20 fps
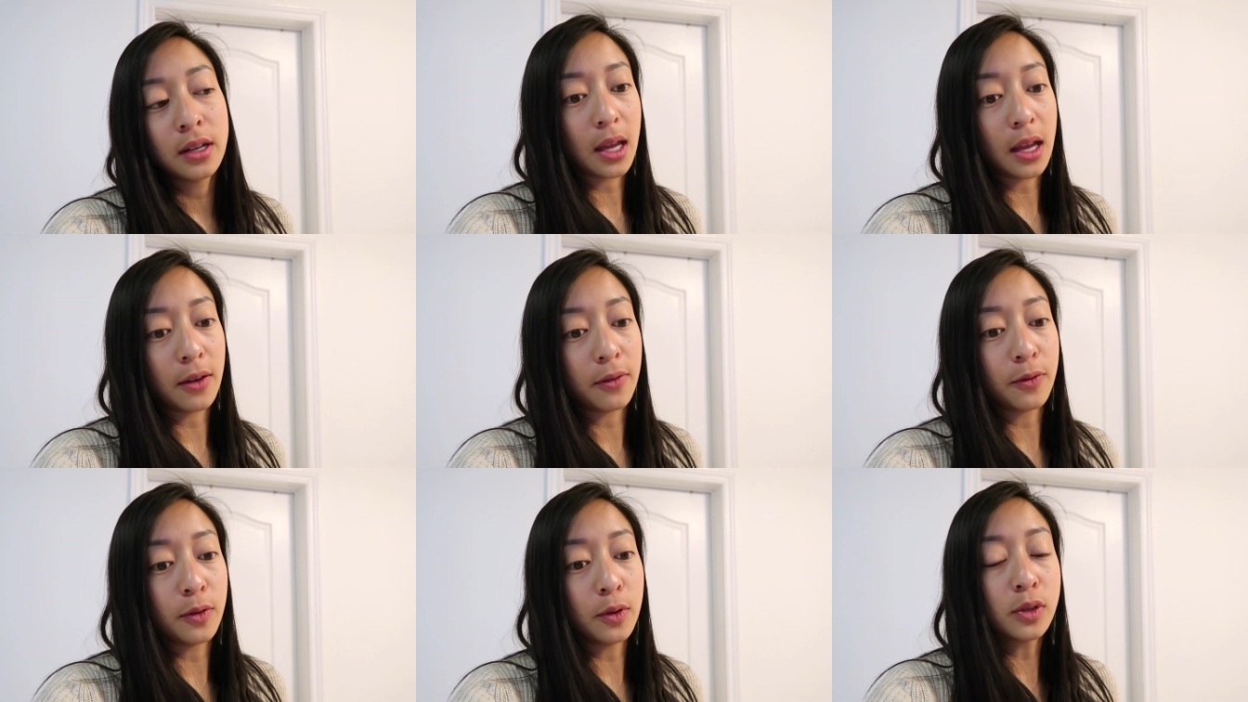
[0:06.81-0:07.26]

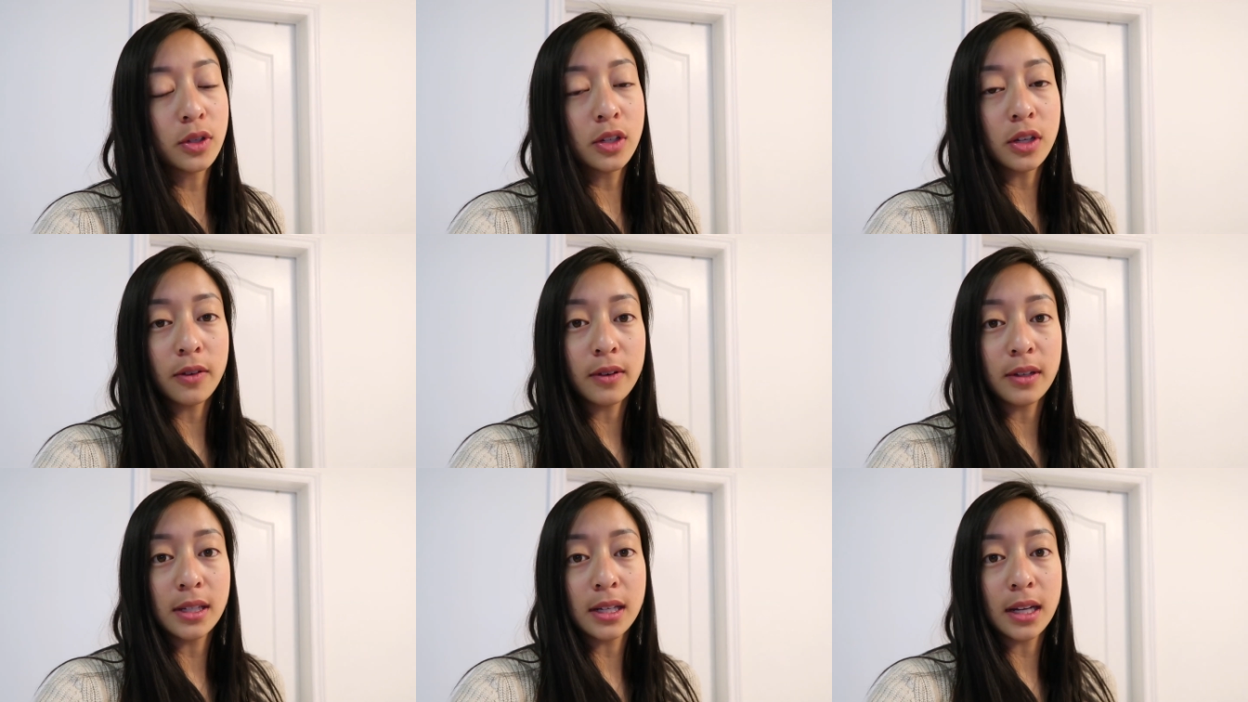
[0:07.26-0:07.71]
a food
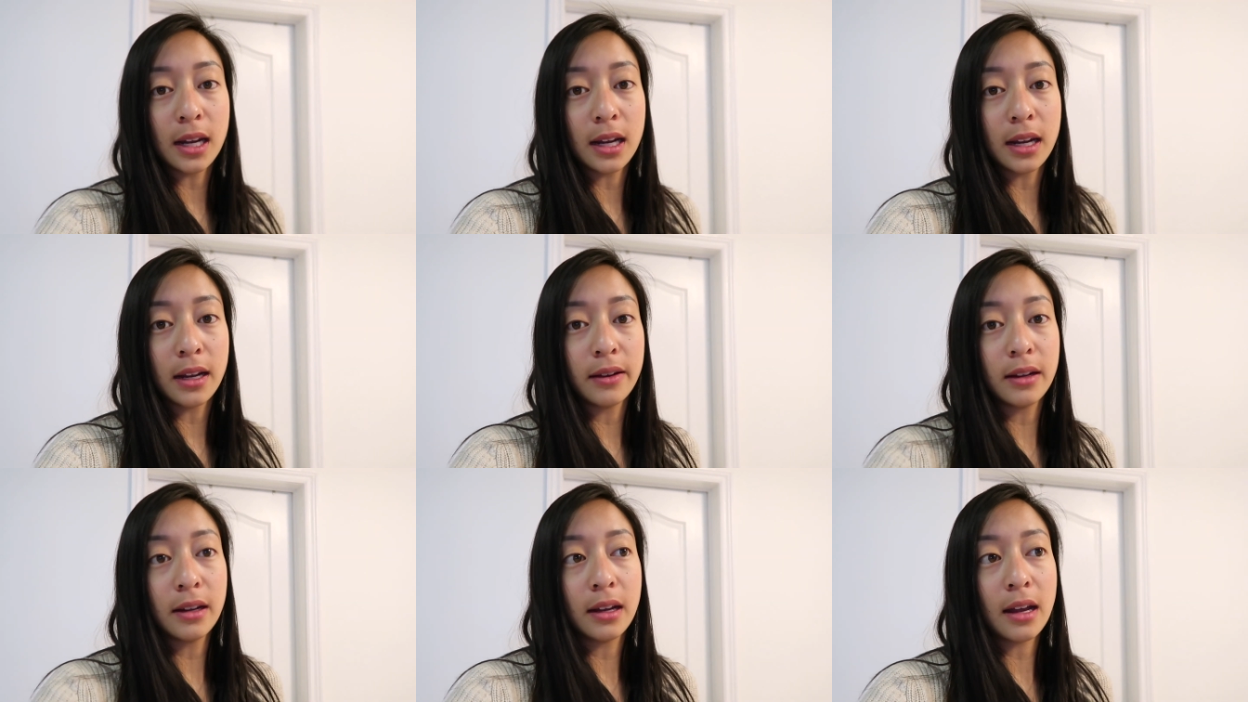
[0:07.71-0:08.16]
service that
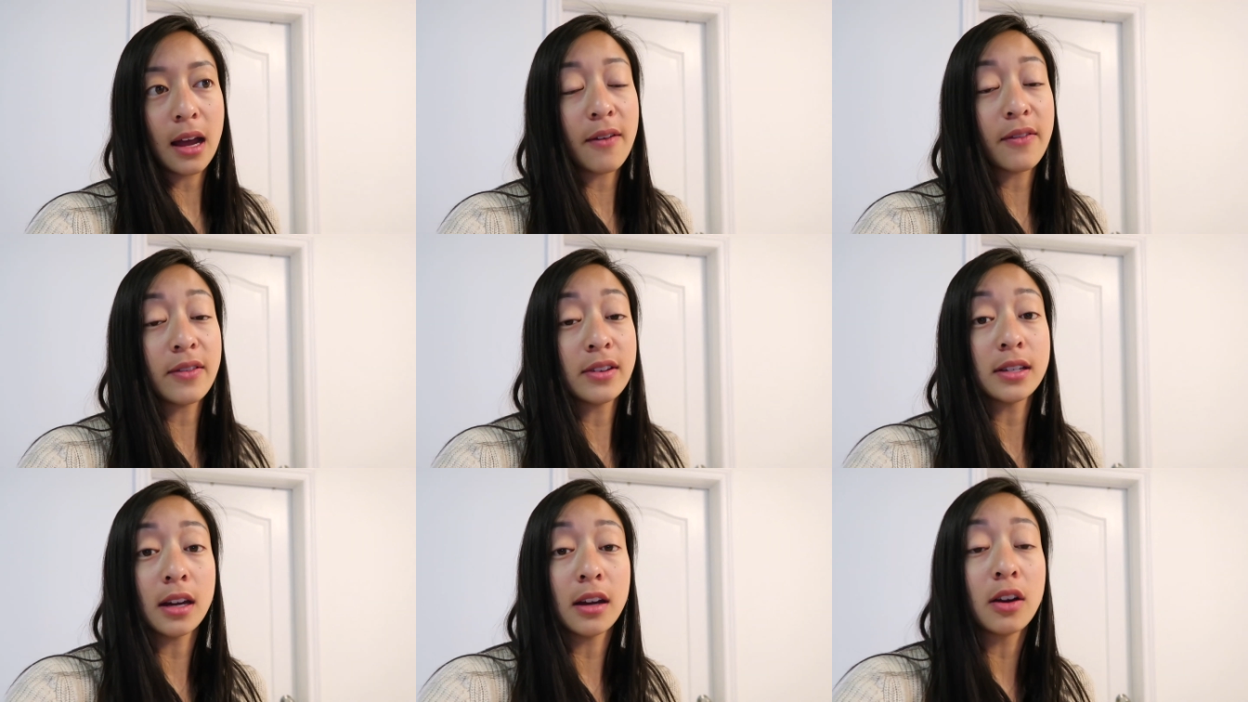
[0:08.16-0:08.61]
I
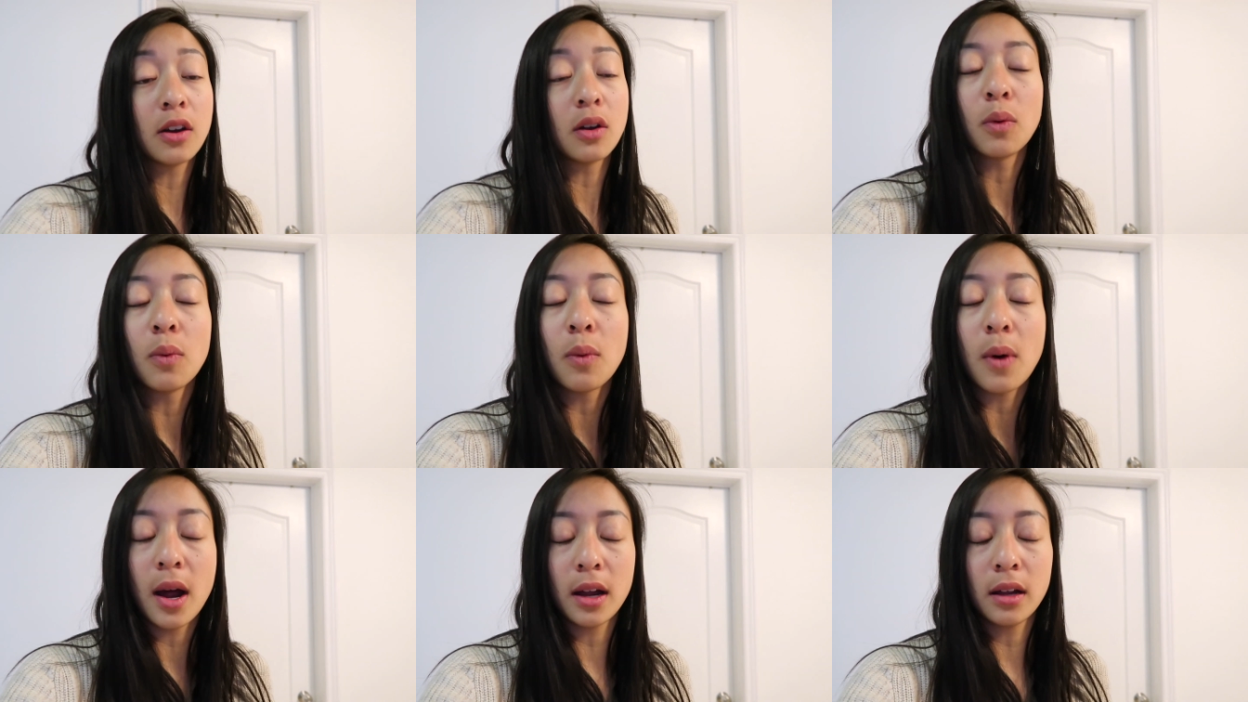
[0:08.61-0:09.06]
haven't done in
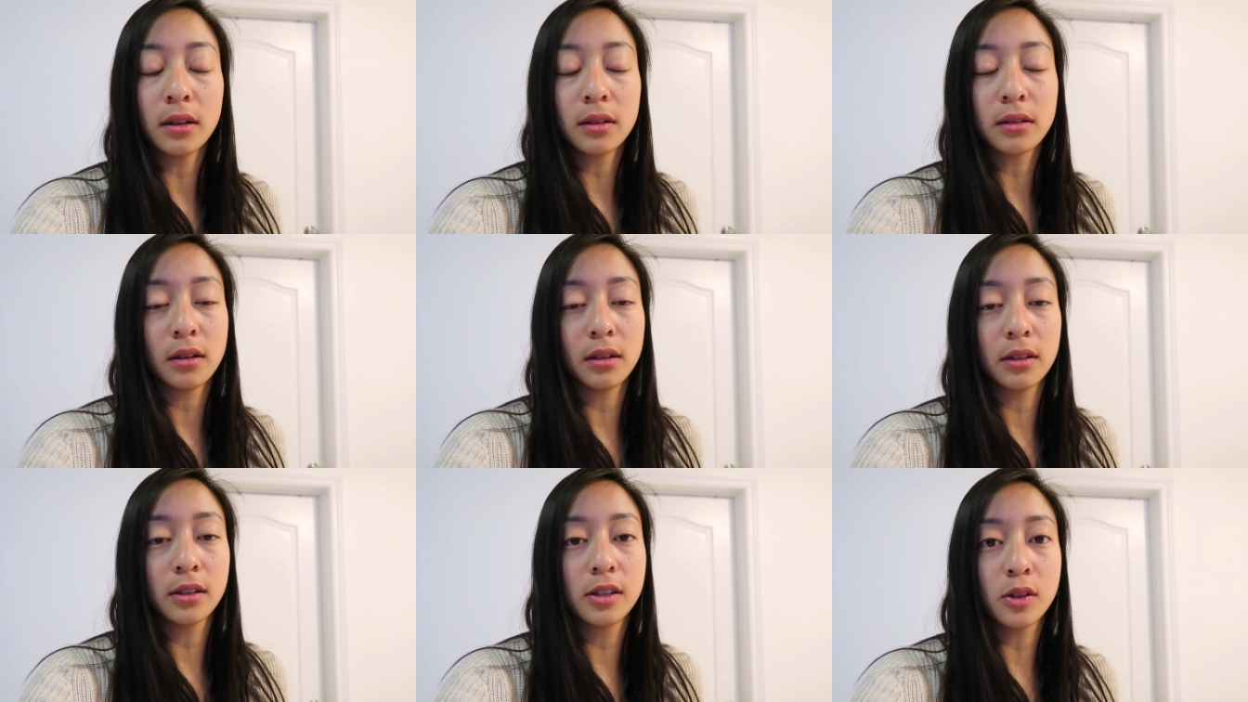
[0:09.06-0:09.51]
a while
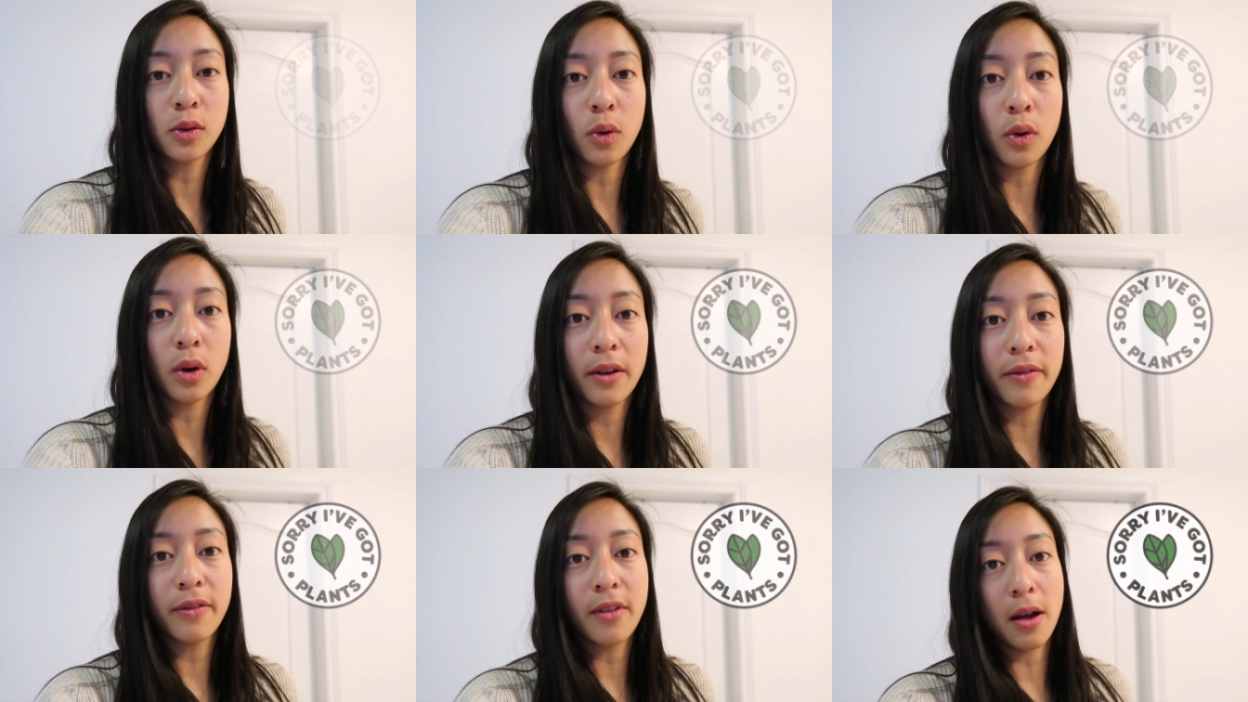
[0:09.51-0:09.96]
called
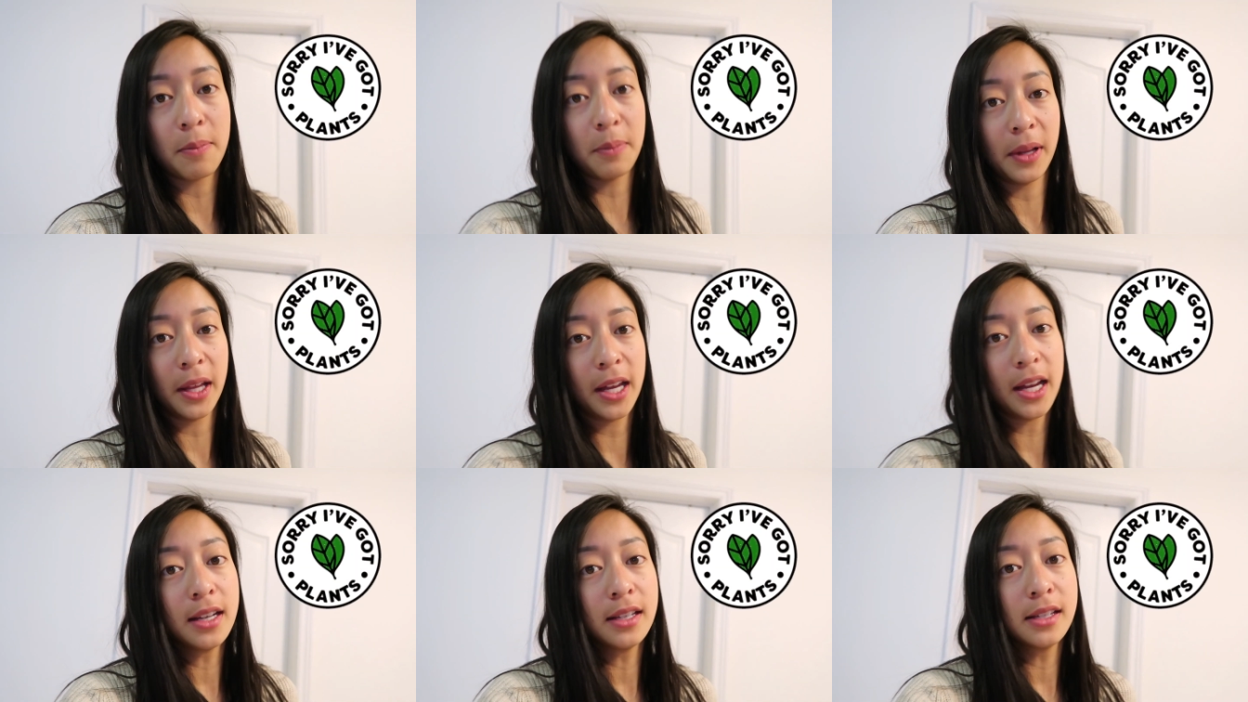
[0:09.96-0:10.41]
Sorry I've Got
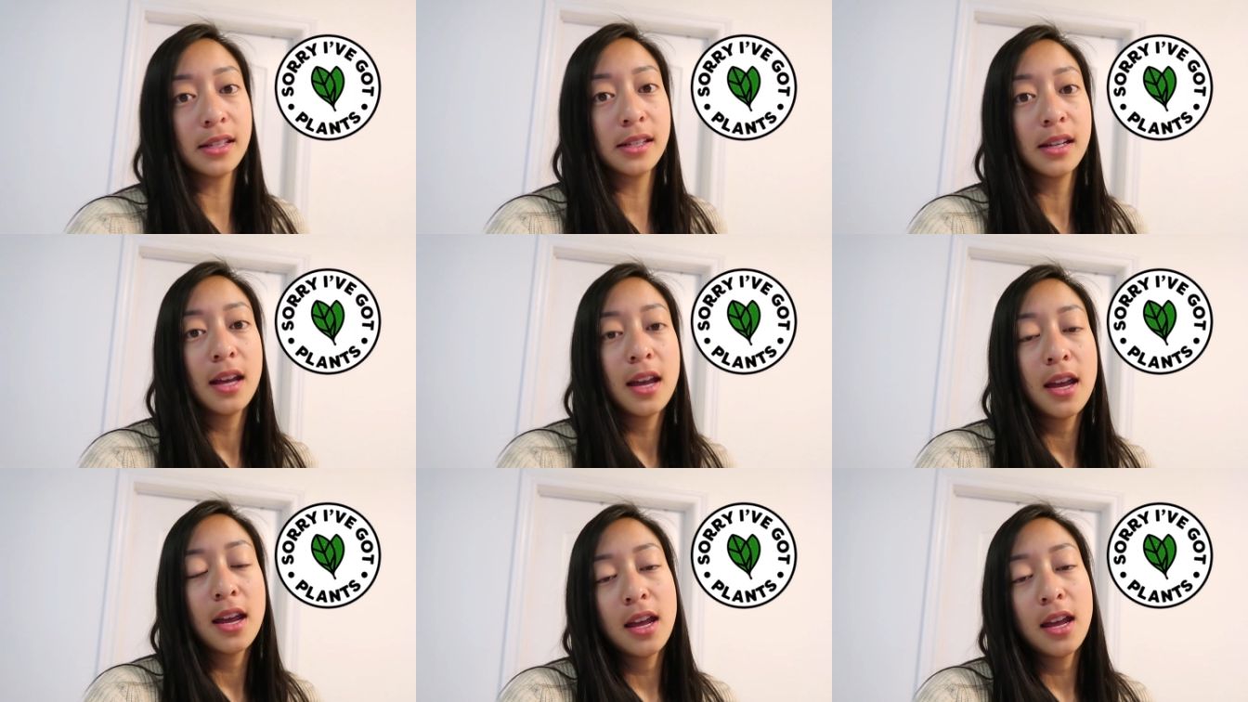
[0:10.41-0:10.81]
Plants.